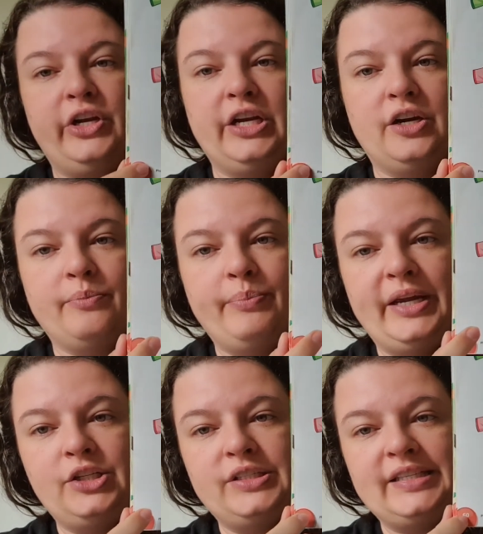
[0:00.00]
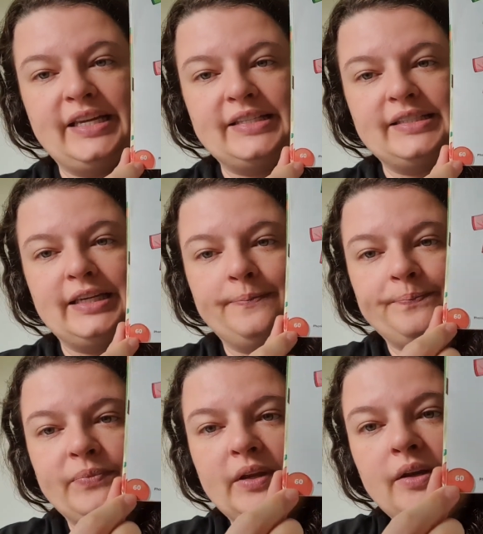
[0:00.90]
here. Page 60.
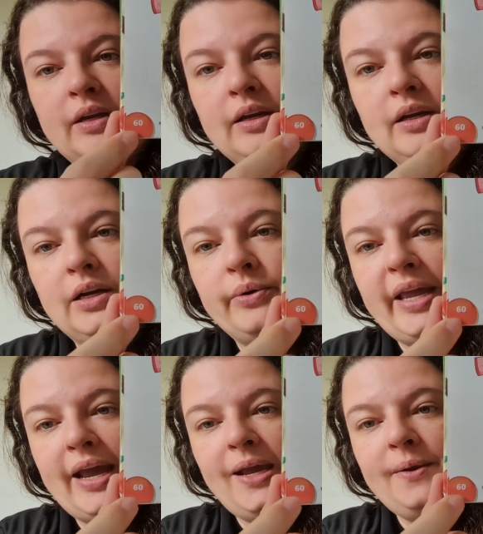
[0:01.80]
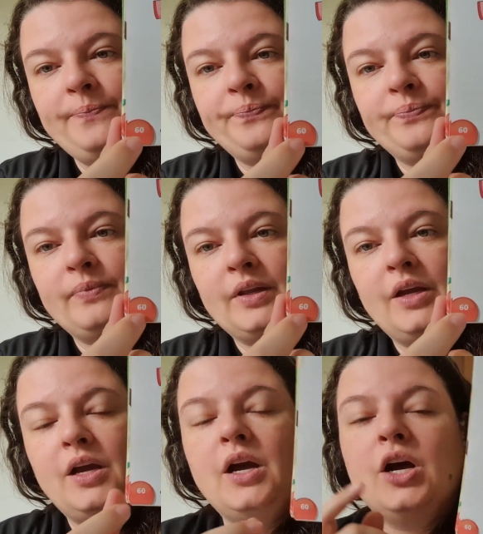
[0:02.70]
Okay?
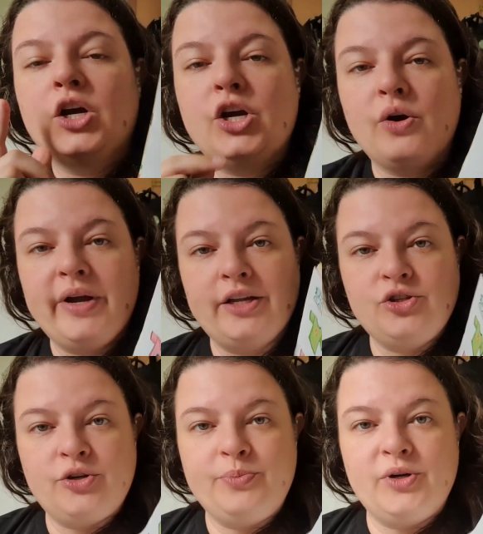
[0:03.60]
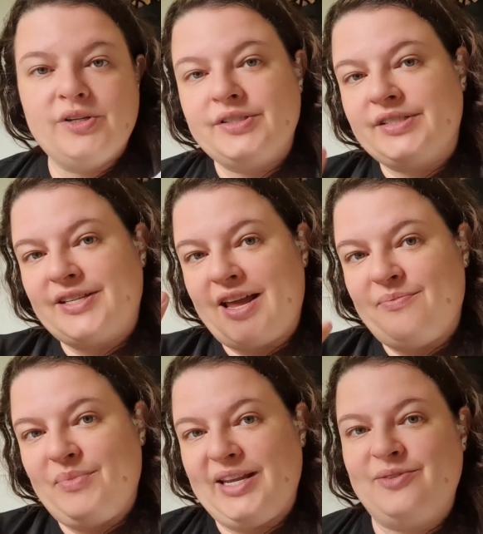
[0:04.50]
Go get your books
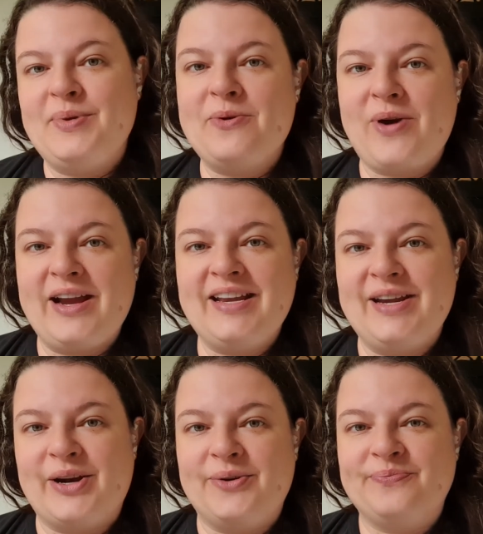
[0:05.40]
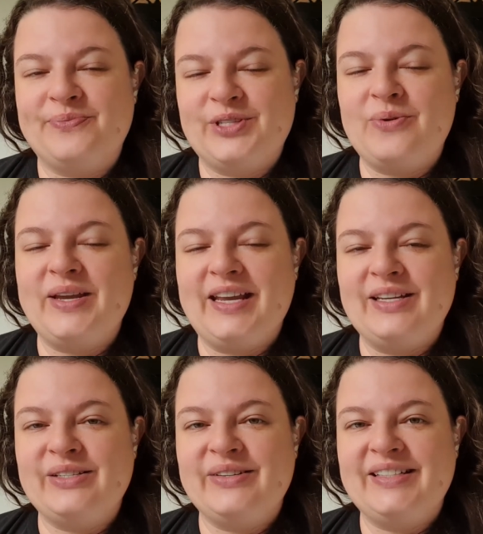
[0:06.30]
and meet me right here so we
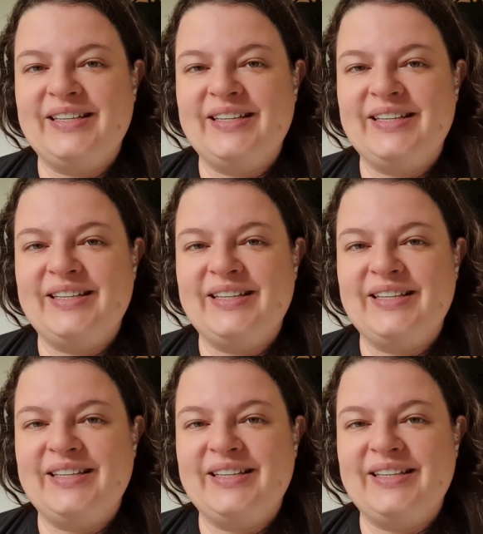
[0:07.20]
can do it